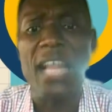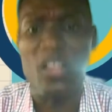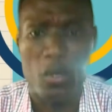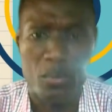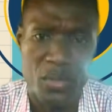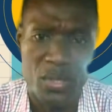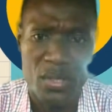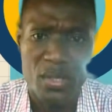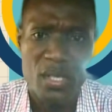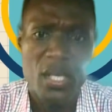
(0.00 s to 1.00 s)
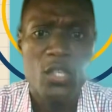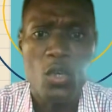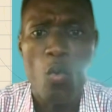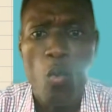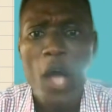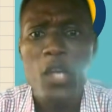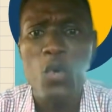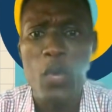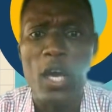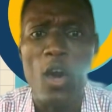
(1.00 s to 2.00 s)
atoms. So,
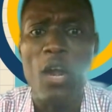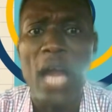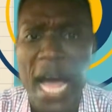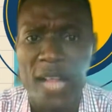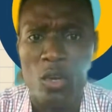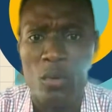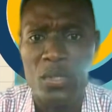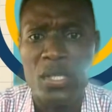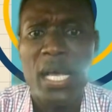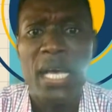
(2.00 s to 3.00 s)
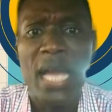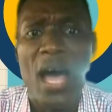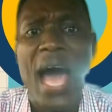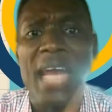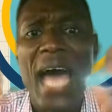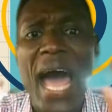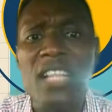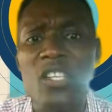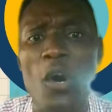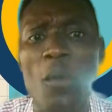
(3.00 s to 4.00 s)
what do we call atoms? Now, an
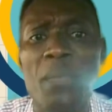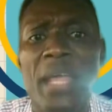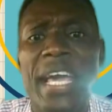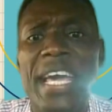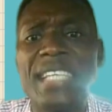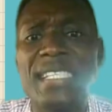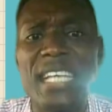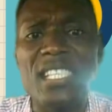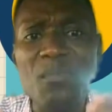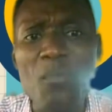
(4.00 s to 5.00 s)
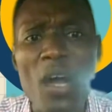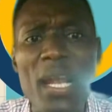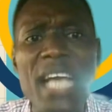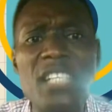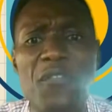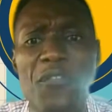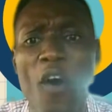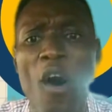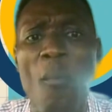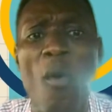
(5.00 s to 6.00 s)
atom is the smallest
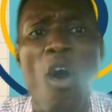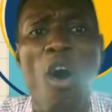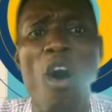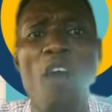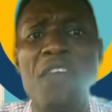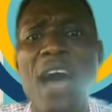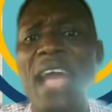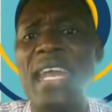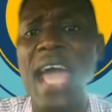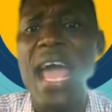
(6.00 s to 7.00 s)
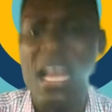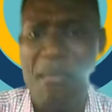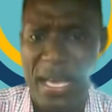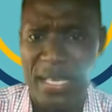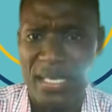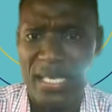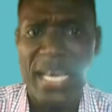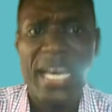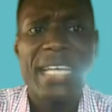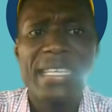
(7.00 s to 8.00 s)
form of an element
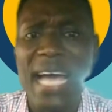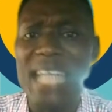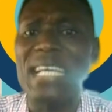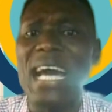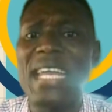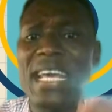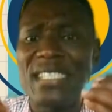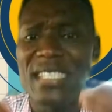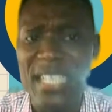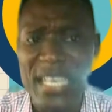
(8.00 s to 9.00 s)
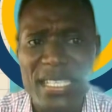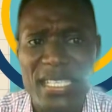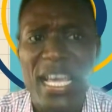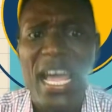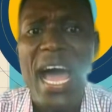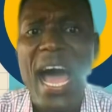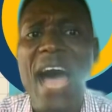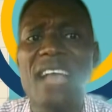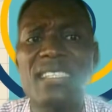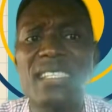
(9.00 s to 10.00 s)
that can exist
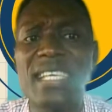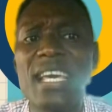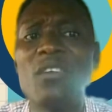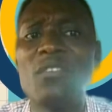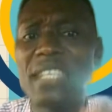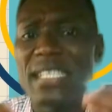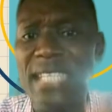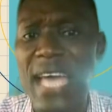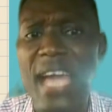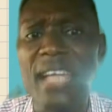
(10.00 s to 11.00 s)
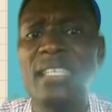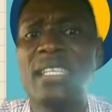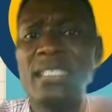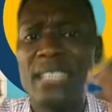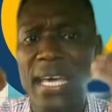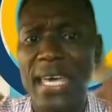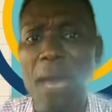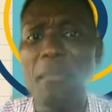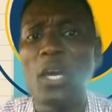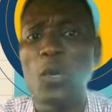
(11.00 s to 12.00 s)
and still retain the
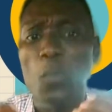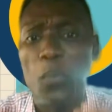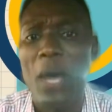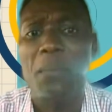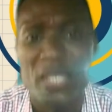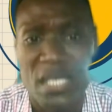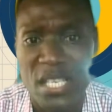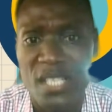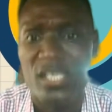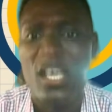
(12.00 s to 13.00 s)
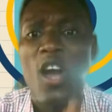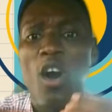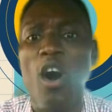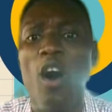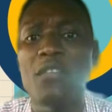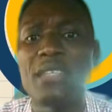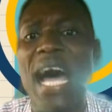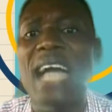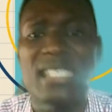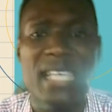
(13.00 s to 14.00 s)
chemical properties
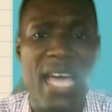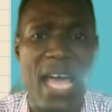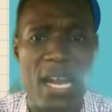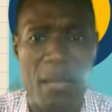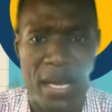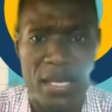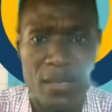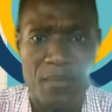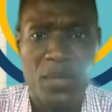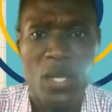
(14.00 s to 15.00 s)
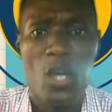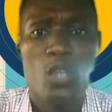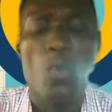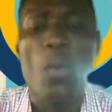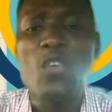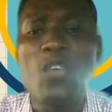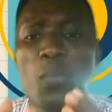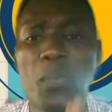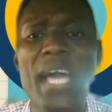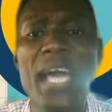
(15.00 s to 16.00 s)
of that element. So when
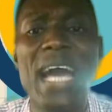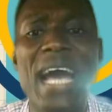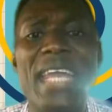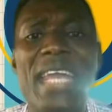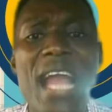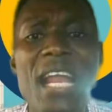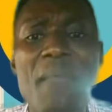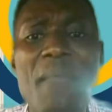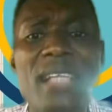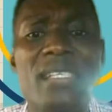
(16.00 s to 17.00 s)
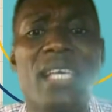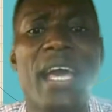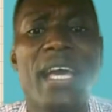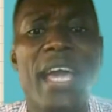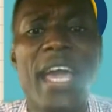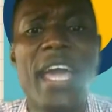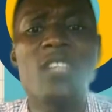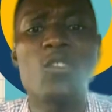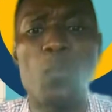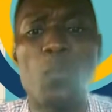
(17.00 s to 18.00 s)
you break an element
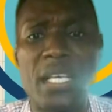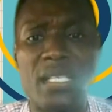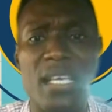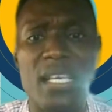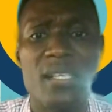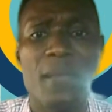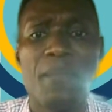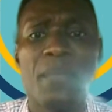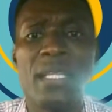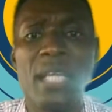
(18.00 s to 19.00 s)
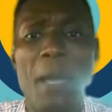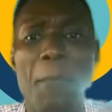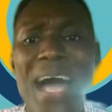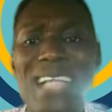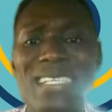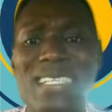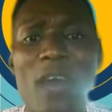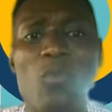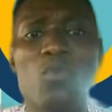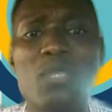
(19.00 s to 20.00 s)
into pieces, the parts
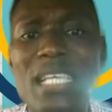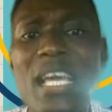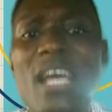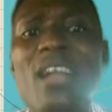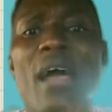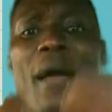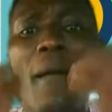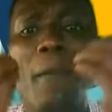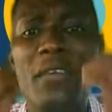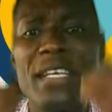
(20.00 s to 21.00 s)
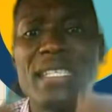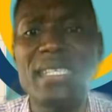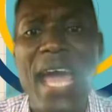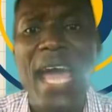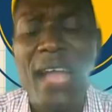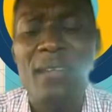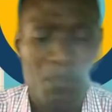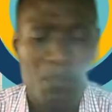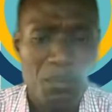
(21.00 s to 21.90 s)
that could still retain